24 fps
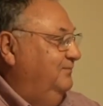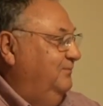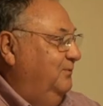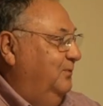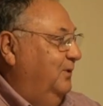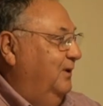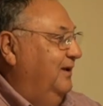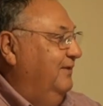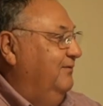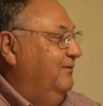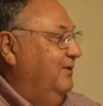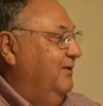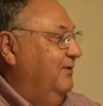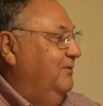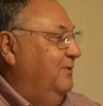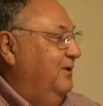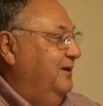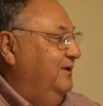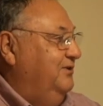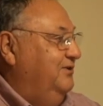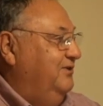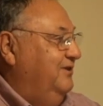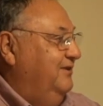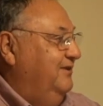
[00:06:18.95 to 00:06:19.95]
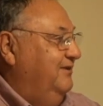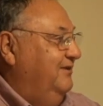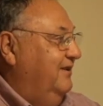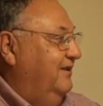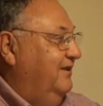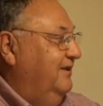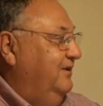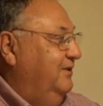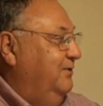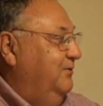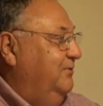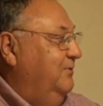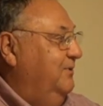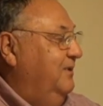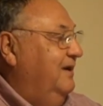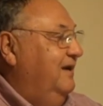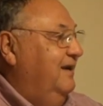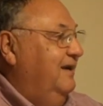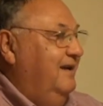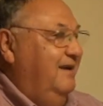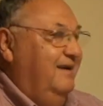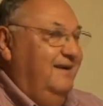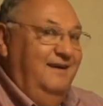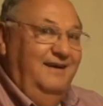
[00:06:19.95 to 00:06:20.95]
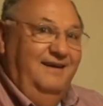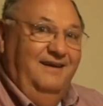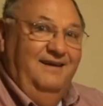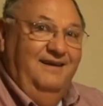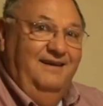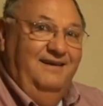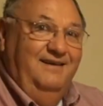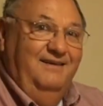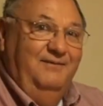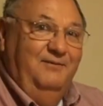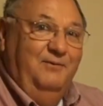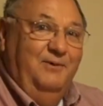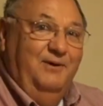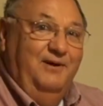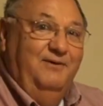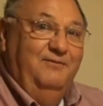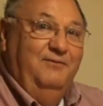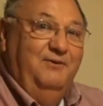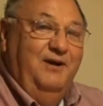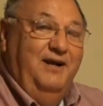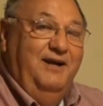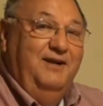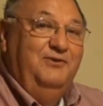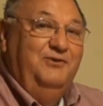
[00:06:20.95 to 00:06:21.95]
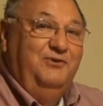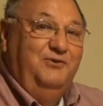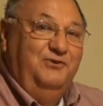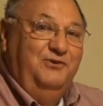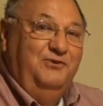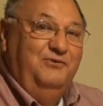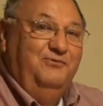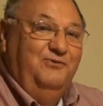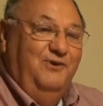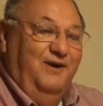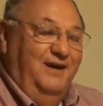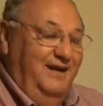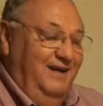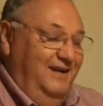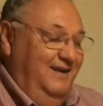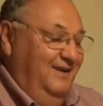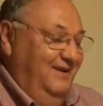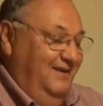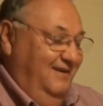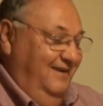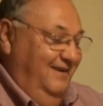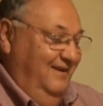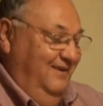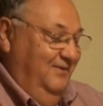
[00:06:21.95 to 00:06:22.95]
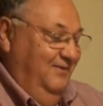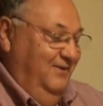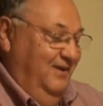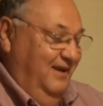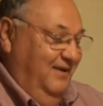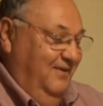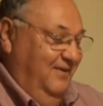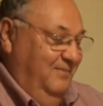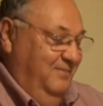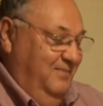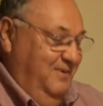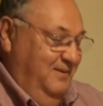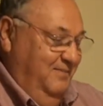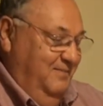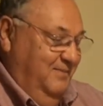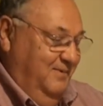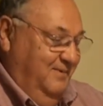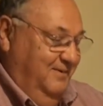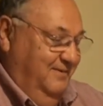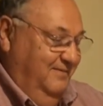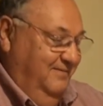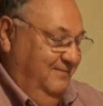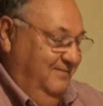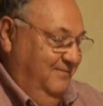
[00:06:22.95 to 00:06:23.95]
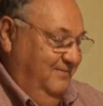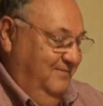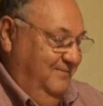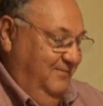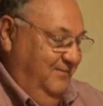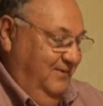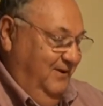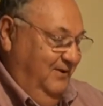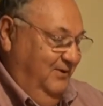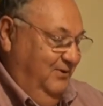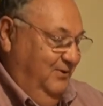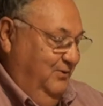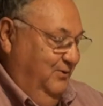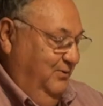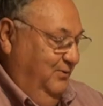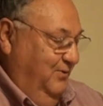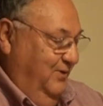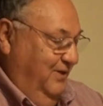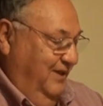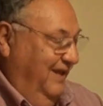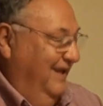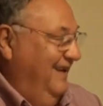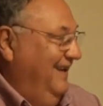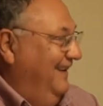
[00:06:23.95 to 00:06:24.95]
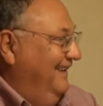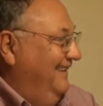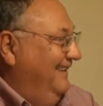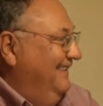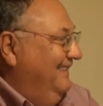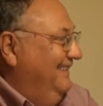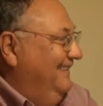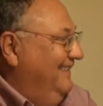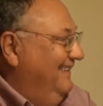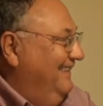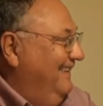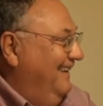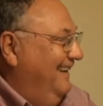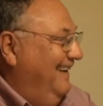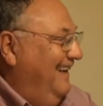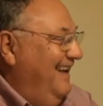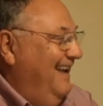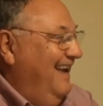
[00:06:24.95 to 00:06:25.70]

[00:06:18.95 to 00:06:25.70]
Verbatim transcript: whatever the questions are, you, whatever answers you find, you tell the people the truth. Mm -hmm.